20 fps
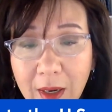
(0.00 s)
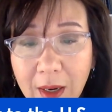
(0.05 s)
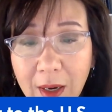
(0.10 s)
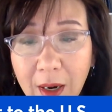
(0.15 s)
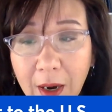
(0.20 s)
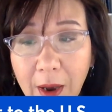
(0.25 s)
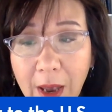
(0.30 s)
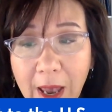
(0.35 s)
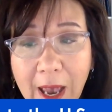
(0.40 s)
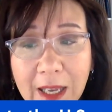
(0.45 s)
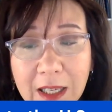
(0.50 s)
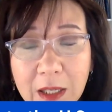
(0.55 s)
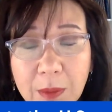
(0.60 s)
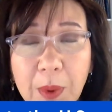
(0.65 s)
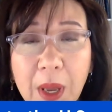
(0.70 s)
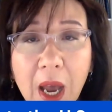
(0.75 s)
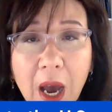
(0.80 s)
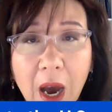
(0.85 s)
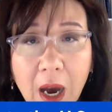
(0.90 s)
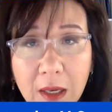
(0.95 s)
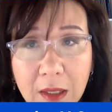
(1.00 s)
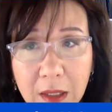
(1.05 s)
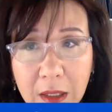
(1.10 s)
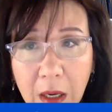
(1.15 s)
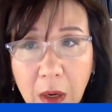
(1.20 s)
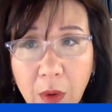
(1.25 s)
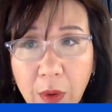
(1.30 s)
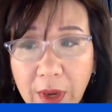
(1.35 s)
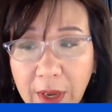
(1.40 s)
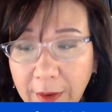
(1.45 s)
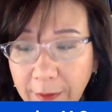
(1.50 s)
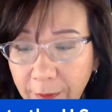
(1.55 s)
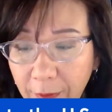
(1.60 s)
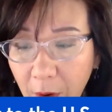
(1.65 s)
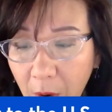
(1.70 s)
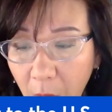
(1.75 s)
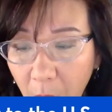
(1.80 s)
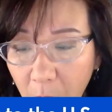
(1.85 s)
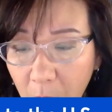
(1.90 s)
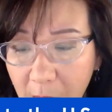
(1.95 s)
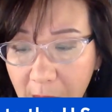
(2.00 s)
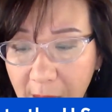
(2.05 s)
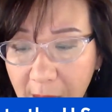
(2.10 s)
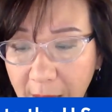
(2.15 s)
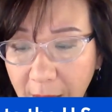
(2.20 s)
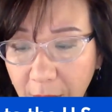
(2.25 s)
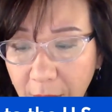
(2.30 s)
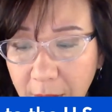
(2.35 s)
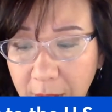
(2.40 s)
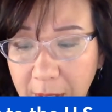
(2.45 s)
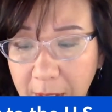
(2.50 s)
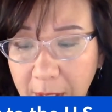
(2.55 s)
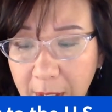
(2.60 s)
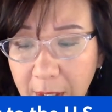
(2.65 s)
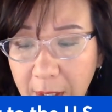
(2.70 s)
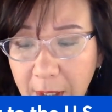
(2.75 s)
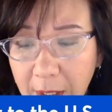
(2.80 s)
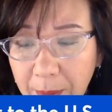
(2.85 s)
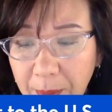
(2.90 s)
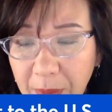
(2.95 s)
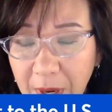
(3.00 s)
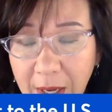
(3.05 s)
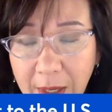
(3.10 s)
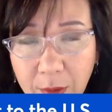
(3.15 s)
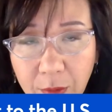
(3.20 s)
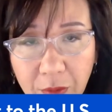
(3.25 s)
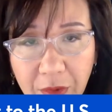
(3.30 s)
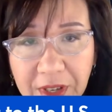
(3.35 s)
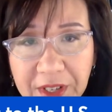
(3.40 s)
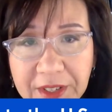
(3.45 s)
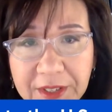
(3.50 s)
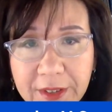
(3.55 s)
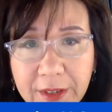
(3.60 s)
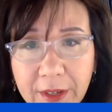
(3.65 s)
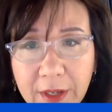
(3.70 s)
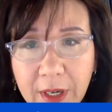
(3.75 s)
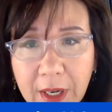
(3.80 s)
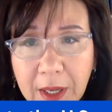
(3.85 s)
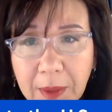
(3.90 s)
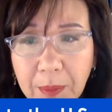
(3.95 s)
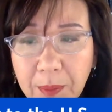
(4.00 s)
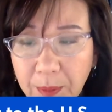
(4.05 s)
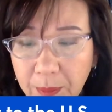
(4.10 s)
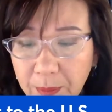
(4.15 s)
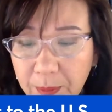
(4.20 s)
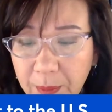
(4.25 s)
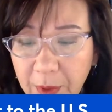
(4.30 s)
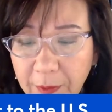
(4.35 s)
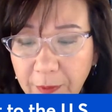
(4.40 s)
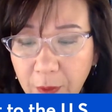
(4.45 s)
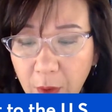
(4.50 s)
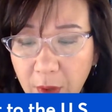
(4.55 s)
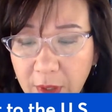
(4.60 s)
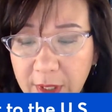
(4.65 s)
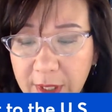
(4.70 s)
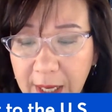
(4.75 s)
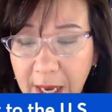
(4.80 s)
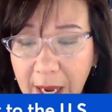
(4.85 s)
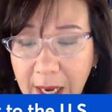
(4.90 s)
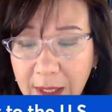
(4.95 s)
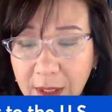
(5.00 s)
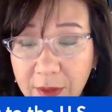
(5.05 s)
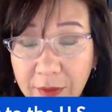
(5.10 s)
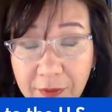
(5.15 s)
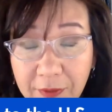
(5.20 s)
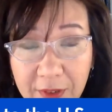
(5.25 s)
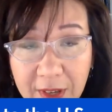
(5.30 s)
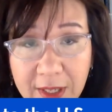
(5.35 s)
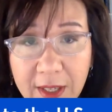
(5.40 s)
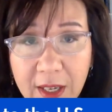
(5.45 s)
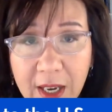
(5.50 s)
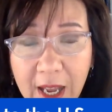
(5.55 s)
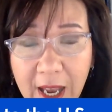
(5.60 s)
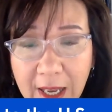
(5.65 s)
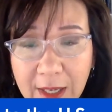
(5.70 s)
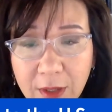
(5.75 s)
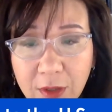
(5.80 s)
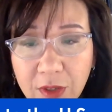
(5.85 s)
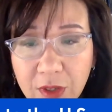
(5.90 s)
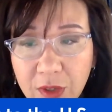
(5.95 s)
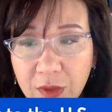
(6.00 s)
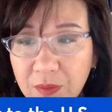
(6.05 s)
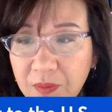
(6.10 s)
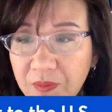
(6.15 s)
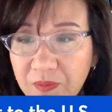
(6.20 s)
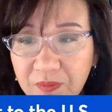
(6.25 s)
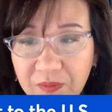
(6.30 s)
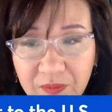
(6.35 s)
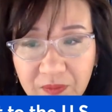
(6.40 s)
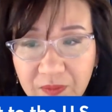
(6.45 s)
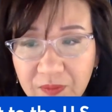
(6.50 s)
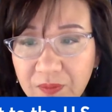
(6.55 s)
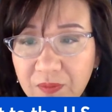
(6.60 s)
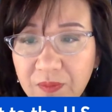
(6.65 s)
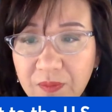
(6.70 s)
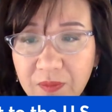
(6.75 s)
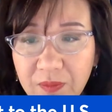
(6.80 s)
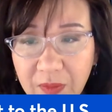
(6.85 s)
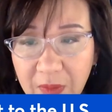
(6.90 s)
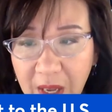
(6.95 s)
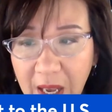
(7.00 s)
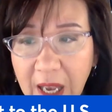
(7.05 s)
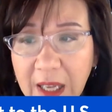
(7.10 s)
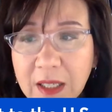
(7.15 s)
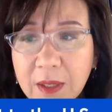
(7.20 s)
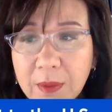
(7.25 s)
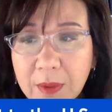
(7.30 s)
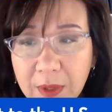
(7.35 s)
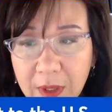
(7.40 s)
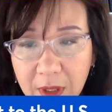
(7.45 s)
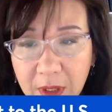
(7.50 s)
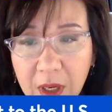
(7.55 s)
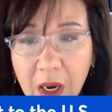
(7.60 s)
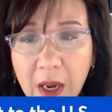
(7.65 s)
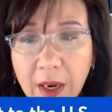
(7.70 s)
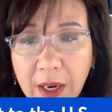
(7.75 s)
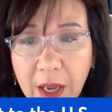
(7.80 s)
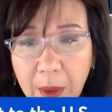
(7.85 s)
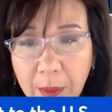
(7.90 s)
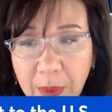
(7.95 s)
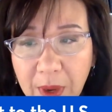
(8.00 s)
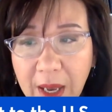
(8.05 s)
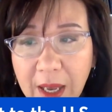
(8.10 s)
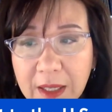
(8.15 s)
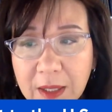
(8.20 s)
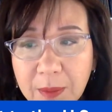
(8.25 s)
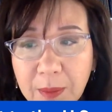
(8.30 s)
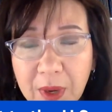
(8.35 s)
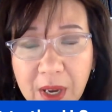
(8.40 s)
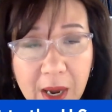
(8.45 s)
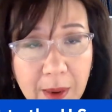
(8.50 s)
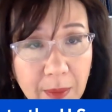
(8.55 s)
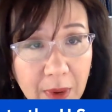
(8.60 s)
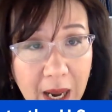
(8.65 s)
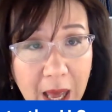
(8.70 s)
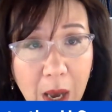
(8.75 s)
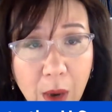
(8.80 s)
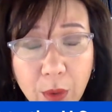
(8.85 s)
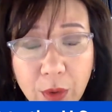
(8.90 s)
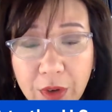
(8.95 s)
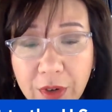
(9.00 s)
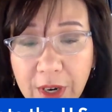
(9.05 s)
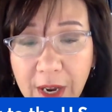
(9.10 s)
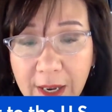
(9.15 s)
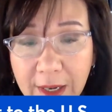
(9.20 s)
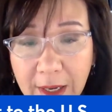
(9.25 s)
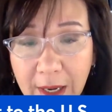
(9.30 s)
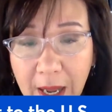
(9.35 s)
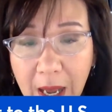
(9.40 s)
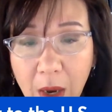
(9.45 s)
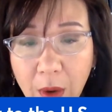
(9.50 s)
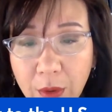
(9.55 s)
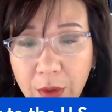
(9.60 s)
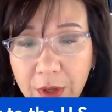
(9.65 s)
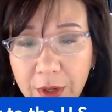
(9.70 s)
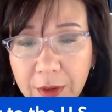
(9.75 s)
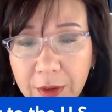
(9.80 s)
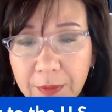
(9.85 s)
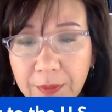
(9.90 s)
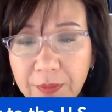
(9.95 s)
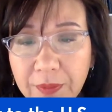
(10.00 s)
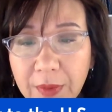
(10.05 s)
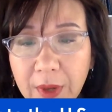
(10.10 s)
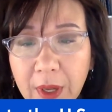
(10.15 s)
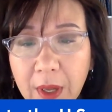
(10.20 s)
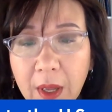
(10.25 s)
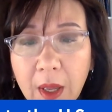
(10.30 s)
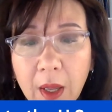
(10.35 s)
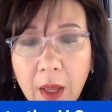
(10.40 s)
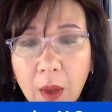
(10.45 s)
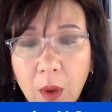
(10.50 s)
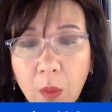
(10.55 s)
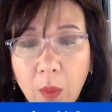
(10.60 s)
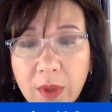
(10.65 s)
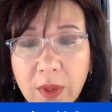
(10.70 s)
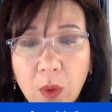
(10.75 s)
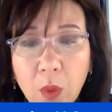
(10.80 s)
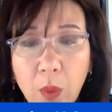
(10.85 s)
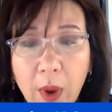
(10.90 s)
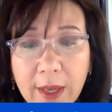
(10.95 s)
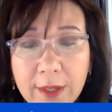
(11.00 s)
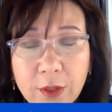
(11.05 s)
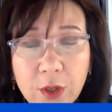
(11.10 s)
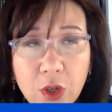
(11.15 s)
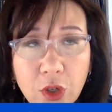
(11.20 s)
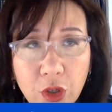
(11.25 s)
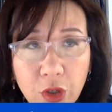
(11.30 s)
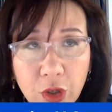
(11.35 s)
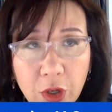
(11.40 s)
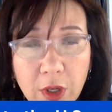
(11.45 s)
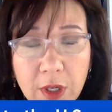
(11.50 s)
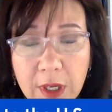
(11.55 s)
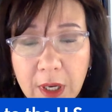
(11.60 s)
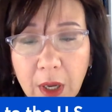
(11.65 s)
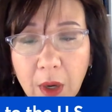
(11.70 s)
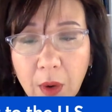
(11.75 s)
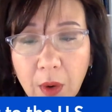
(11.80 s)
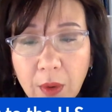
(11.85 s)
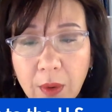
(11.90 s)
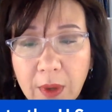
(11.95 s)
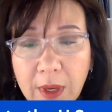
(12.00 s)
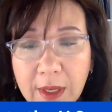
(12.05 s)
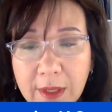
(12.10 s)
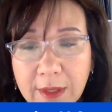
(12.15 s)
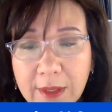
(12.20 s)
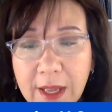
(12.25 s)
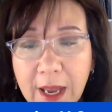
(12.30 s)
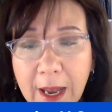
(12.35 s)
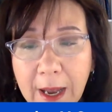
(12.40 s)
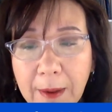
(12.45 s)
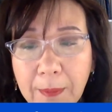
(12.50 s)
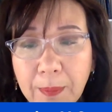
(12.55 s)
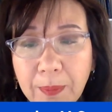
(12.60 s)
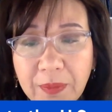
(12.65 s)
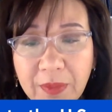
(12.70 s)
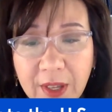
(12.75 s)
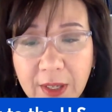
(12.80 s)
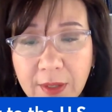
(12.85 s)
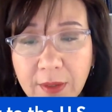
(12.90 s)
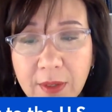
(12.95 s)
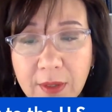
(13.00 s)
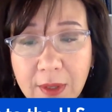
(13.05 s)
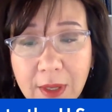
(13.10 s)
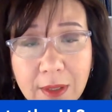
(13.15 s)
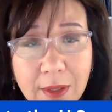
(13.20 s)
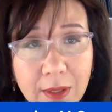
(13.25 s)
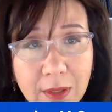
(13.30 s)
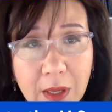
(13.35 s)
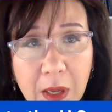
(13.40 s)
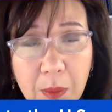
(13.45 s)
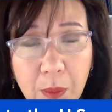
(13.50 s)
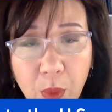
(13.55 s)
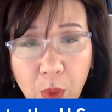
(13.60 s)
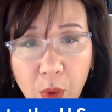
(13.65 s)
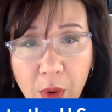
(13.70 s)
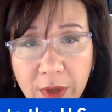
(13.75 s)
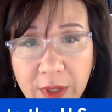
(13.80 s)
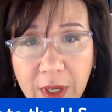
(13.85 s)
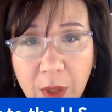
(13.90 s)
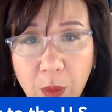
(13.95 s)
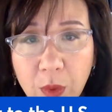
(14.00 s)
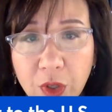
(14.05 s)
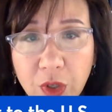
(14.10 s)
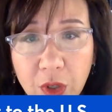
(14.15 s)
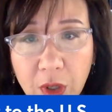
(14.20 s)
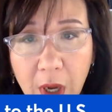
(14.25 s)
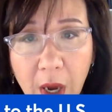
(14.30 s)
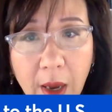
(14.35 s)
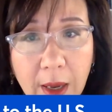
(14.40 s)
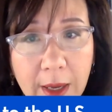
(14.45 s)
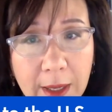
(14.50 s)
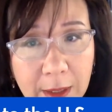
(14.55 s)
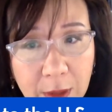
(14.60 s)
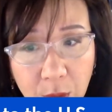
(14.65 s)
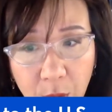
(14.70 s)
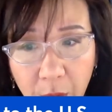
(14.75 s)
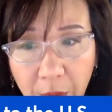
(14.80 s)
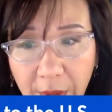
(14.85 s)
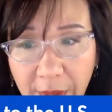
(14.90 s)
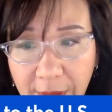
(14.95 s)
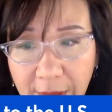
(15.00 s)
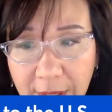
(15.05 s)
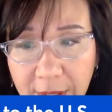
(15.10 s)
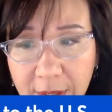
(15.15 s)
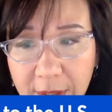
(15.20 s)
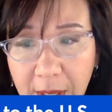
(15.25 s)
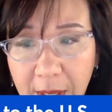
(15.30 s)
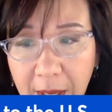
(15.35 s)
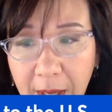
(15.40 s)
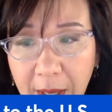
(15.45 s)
It has been ongoing for a while, but recently, before Tsai's visit, it has become louder and louder. What the West should know is that this is important. We should not ignore this.